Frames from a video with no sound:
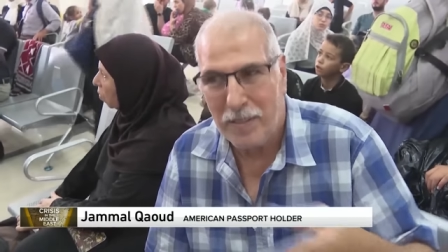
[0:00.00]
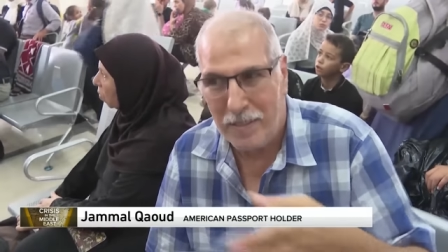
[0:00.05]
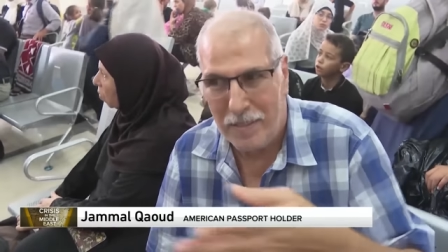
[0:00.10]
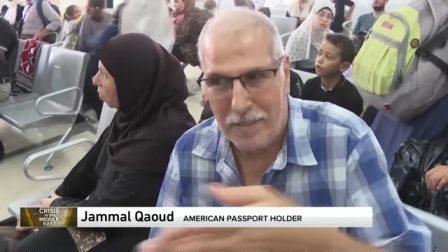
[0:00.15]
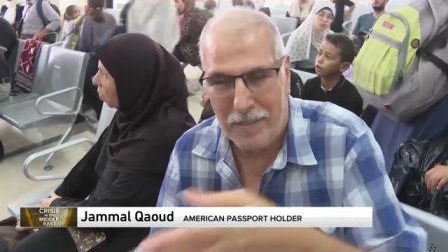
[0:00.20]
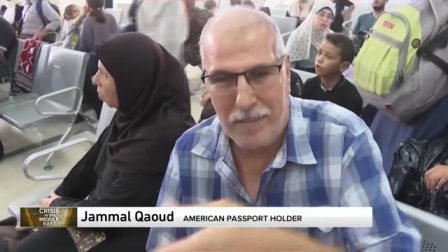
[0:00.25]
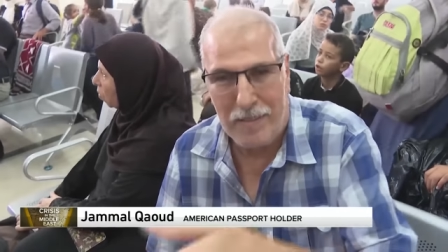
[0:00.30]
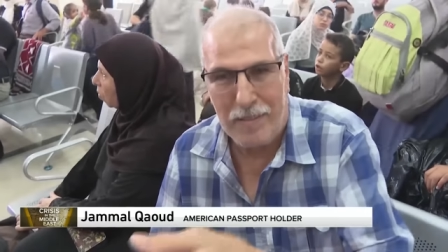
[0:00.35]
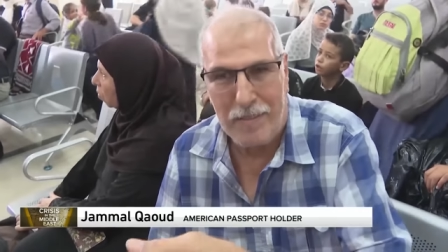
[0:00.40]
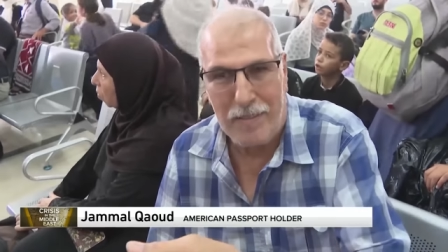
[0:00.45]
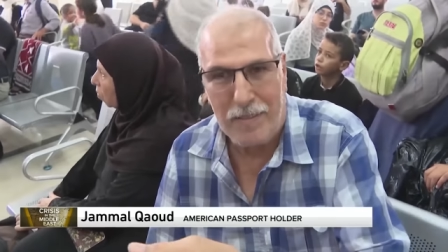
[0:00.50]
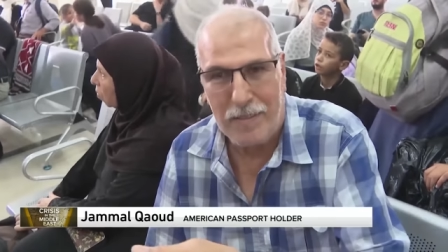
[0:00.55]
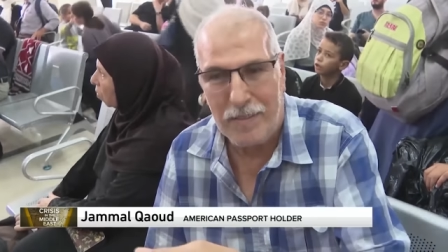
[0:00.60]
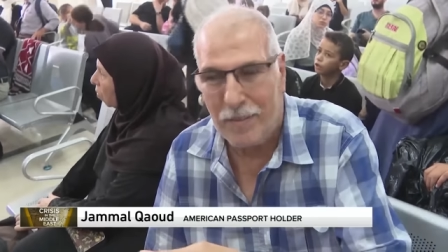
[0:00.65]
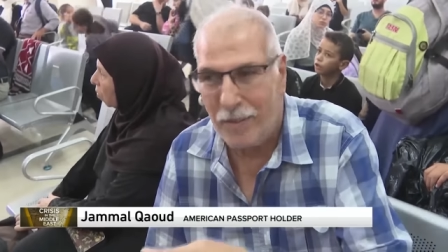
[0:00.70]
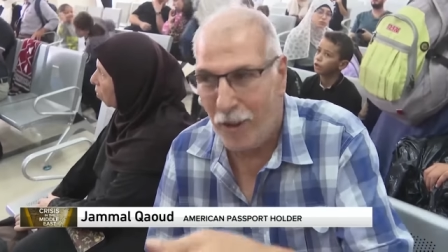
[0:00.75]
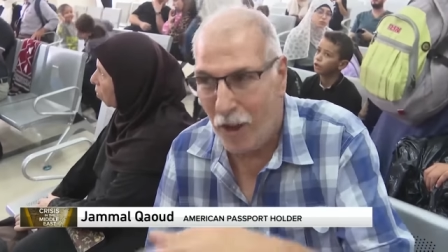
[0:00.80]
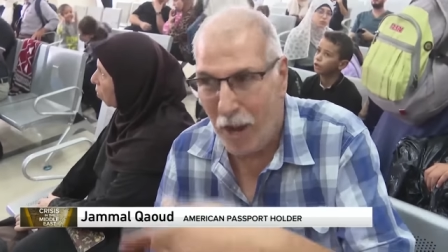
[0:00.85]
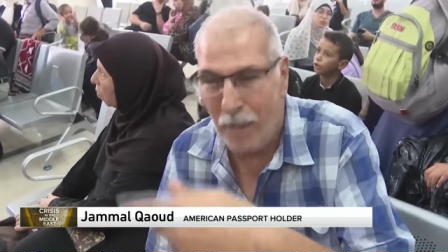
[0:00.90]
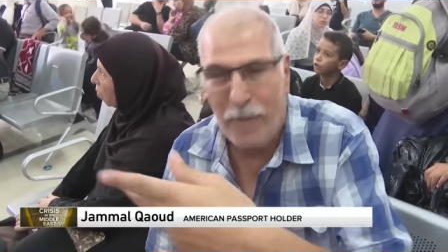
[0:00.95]

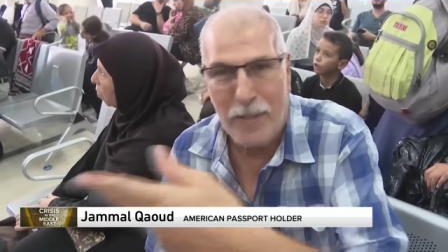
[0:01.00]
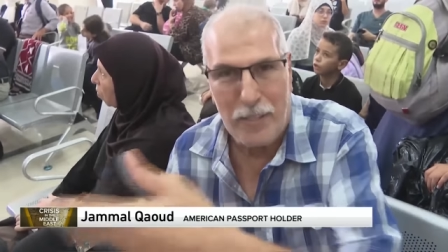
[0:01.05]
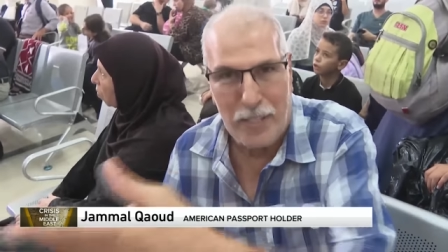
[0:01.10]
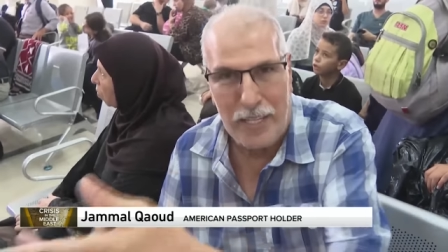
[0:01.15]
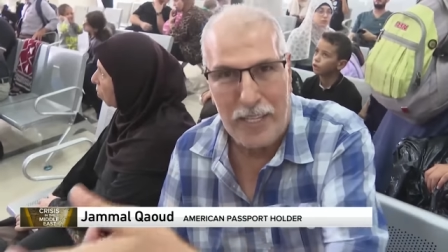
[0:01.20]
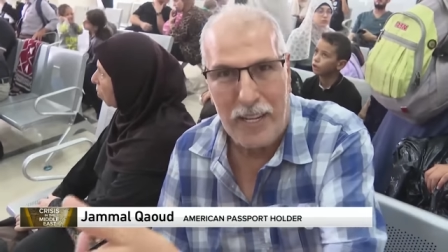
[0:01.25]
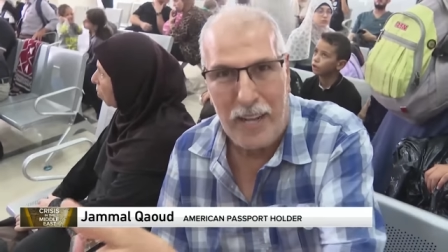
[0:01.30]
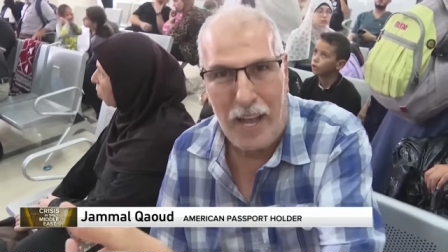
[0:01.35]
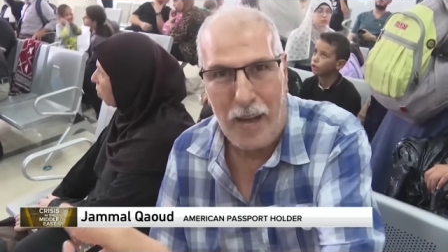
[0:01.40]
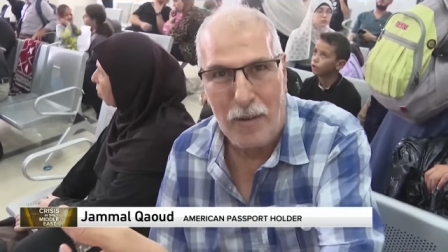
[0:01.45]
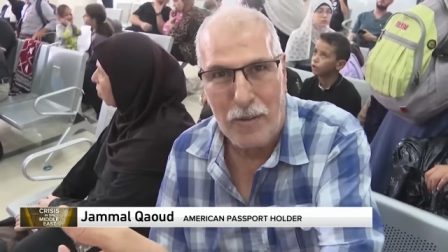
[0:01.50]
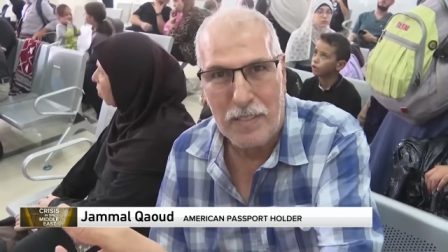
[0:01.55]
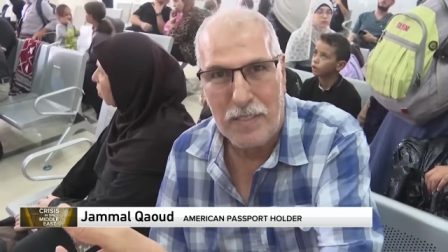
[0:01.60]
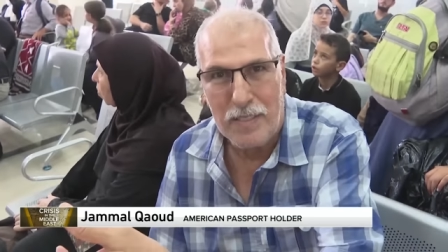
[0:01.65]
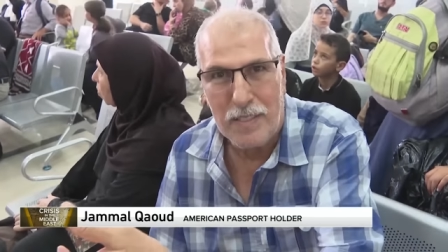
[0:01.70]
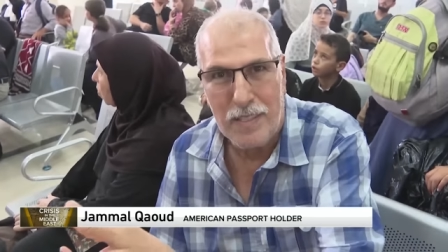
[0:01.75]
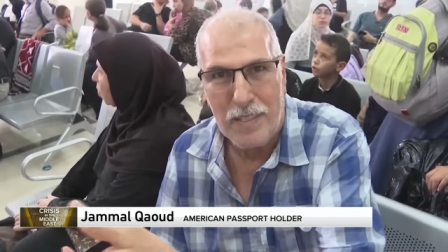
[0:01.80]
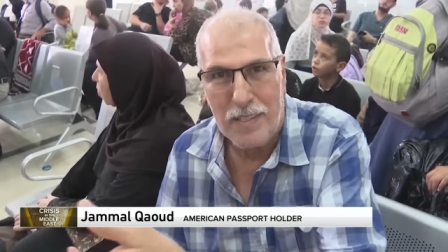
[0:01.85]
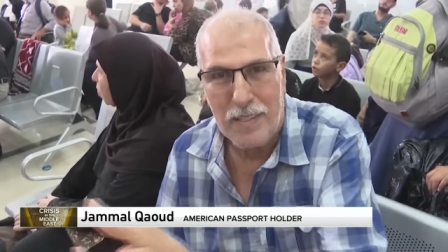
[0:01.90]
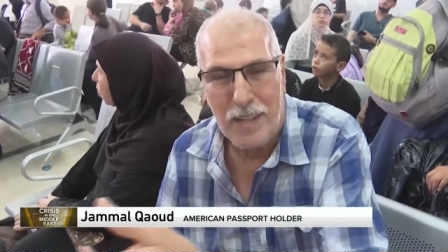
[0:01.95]
are trying to get out,
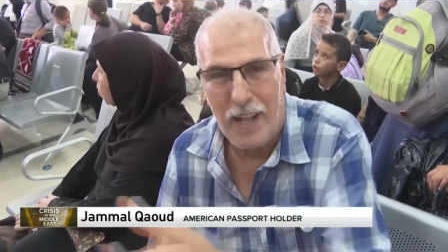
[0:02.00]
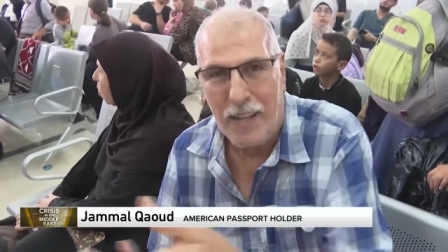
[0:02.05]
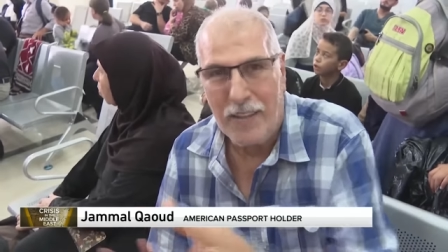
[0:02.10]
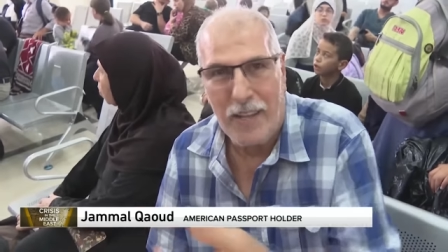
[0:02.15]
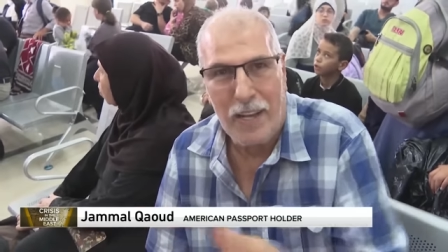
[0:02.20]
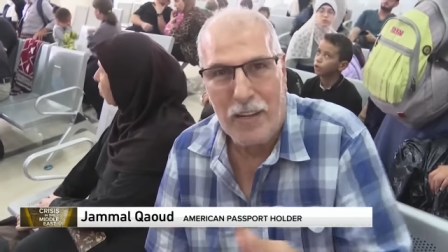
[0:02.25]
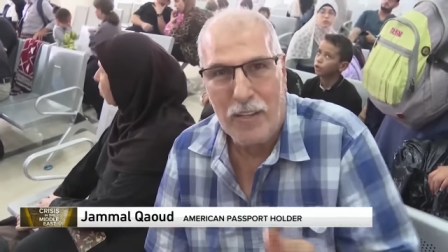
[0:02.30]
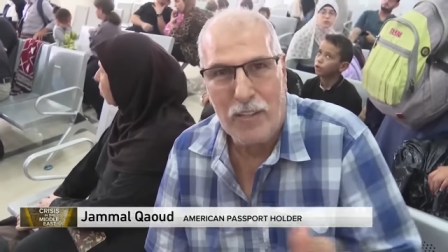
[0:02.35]
and I